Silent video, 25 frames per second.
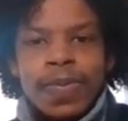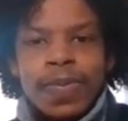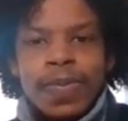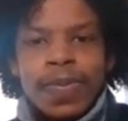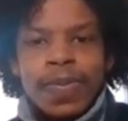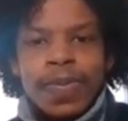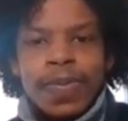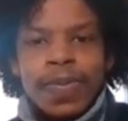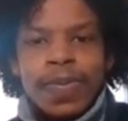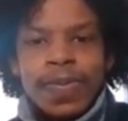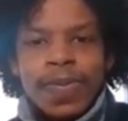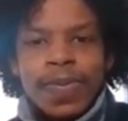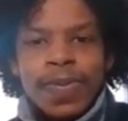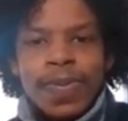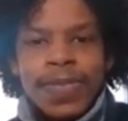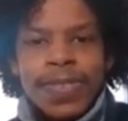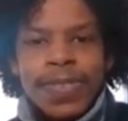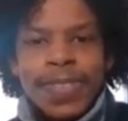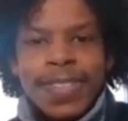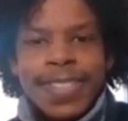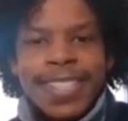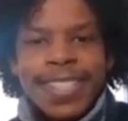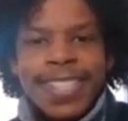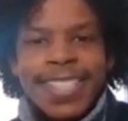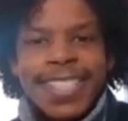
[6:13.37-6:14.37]

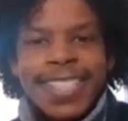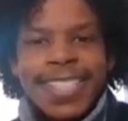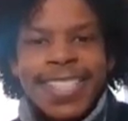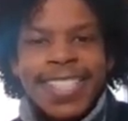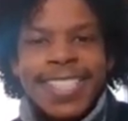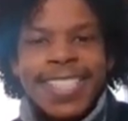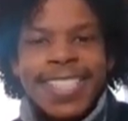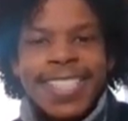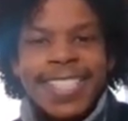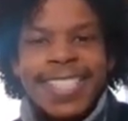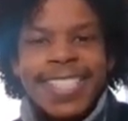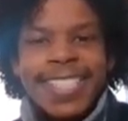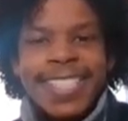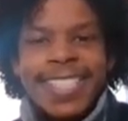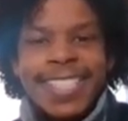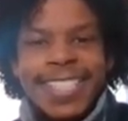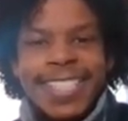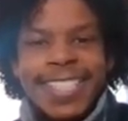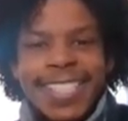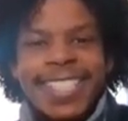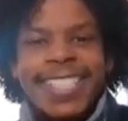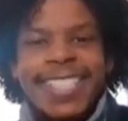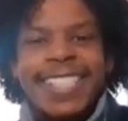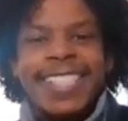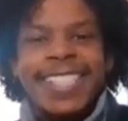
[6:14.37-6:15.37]

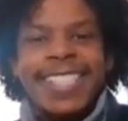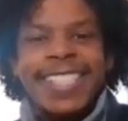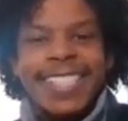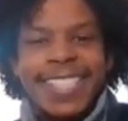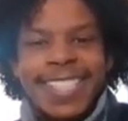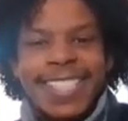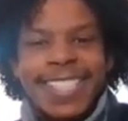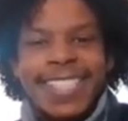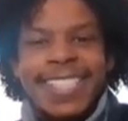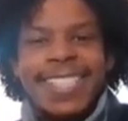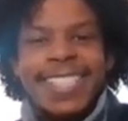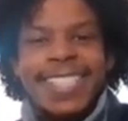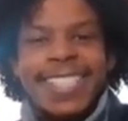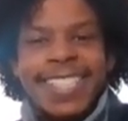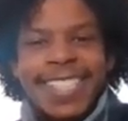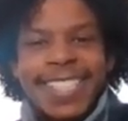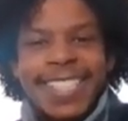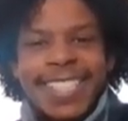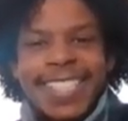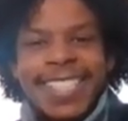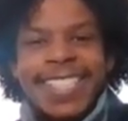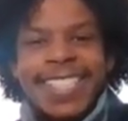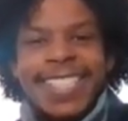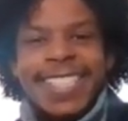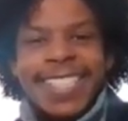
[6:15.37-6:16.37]

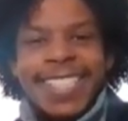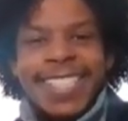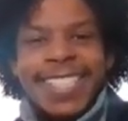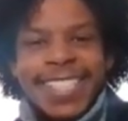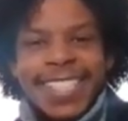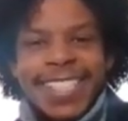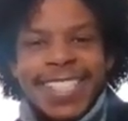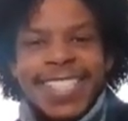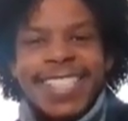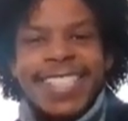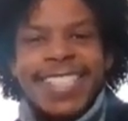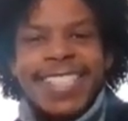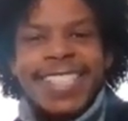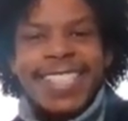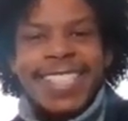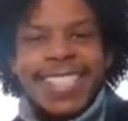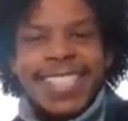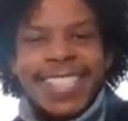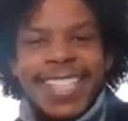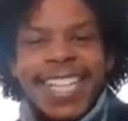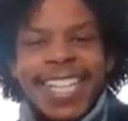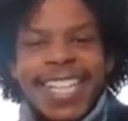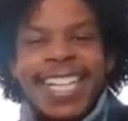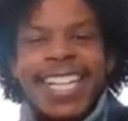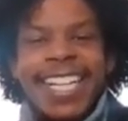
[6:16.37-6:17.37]

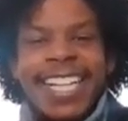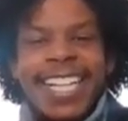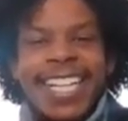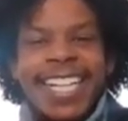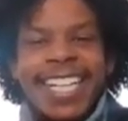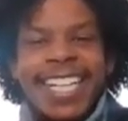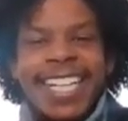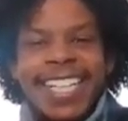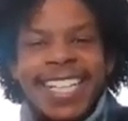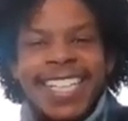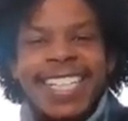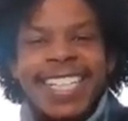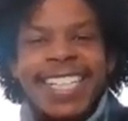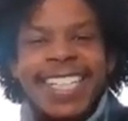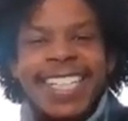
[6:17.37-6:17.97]
(not speaking)